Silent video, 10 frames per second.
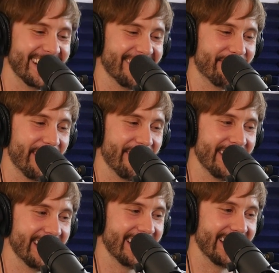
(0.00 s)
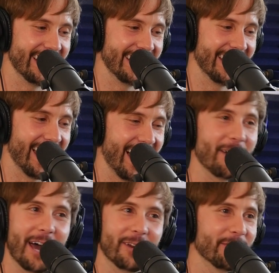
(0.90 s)
oh. uh, very uh, oh, yeah.
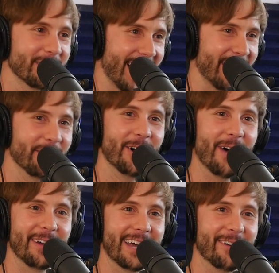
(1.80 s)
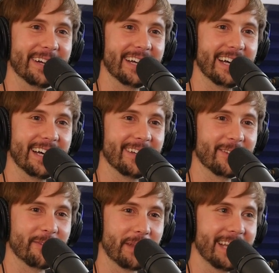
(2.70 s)
I, I, don't I don't know how that would uh,
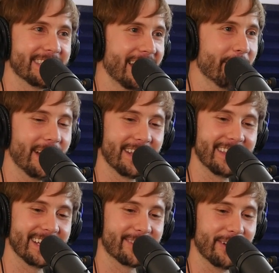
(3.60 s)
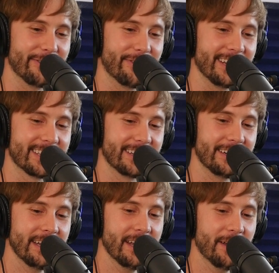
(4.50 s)
play today, but I think it's yeah. very funny still.